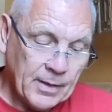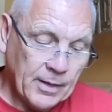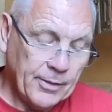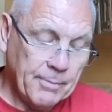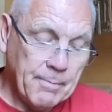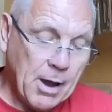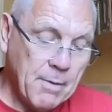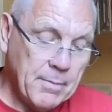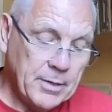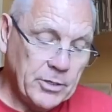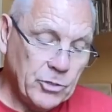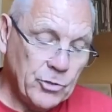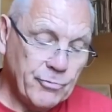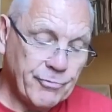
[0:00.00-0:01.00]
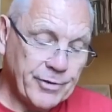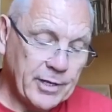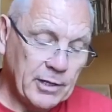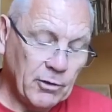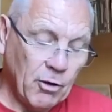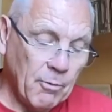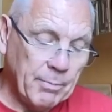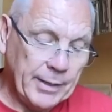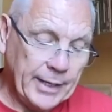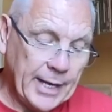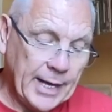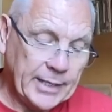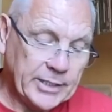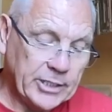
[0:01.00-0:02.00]
At the moment, you feel
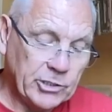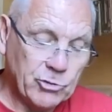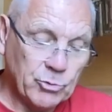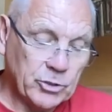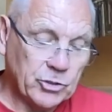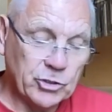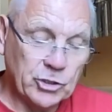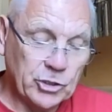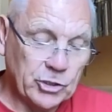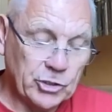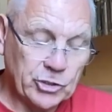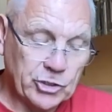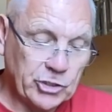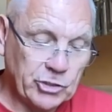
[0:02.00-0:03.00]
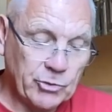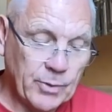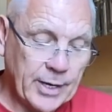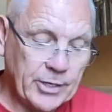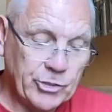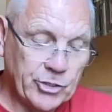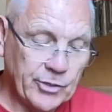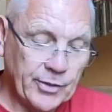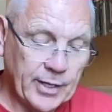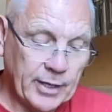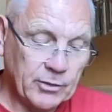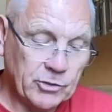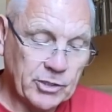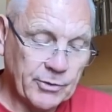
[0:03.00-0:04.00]
obligated to a certain situation,
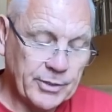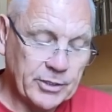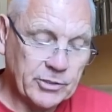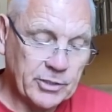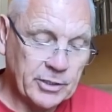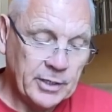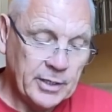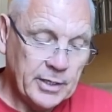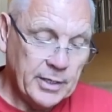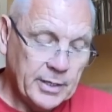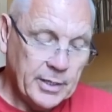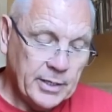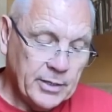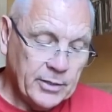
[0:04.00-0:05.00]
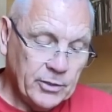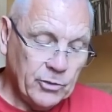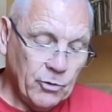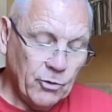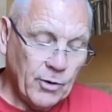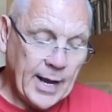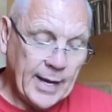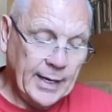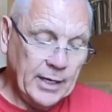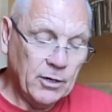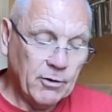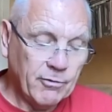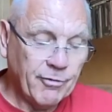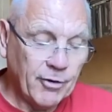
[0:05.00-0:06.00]
though. So it's you're
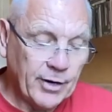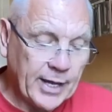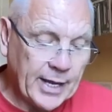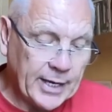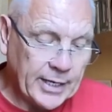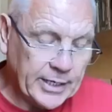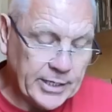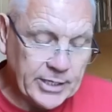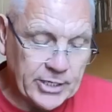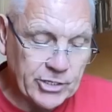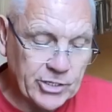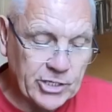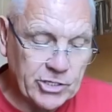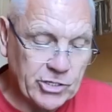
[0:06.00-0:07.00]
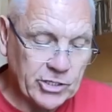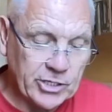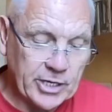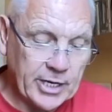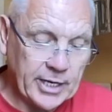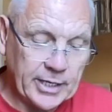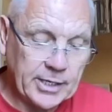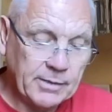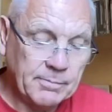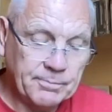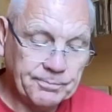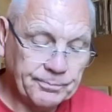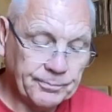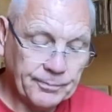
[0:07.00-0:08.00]
hanging off on a decision here.
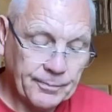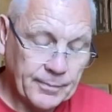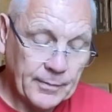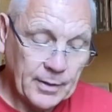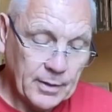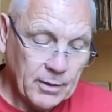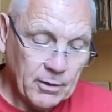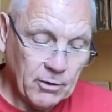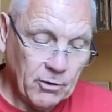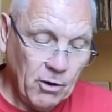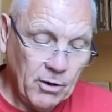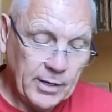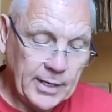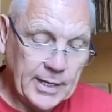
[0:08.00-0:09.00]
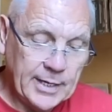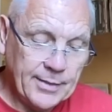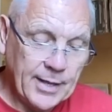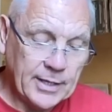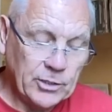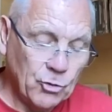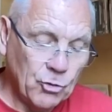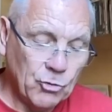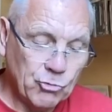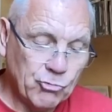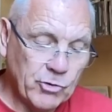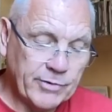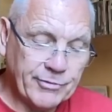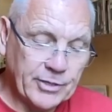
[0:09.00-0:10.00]
I'm kind of getting that you're
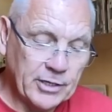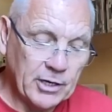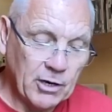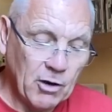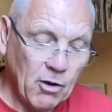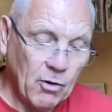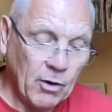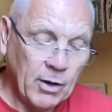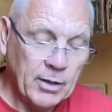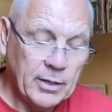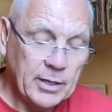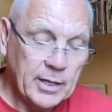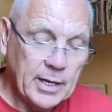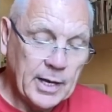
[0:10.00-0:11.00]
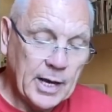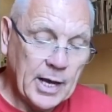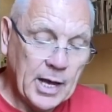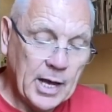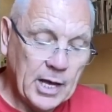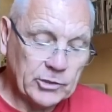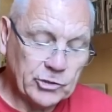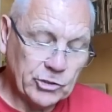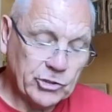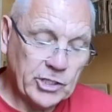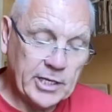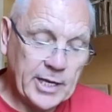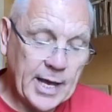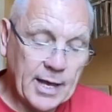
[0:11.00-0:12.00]
drifting along to
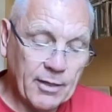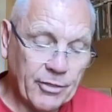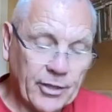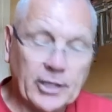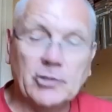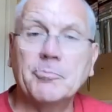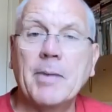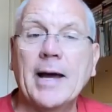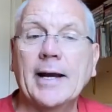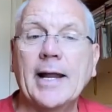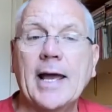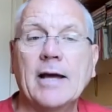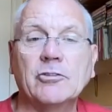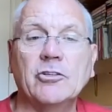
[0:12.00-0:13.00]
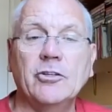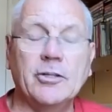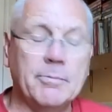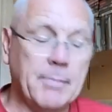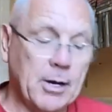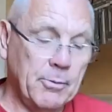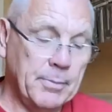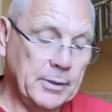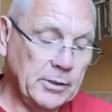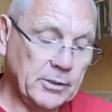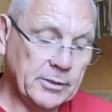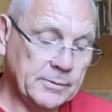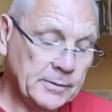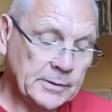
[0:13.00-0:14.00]
see how things pan out at the
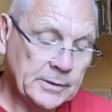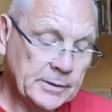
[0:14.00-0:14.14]
moment,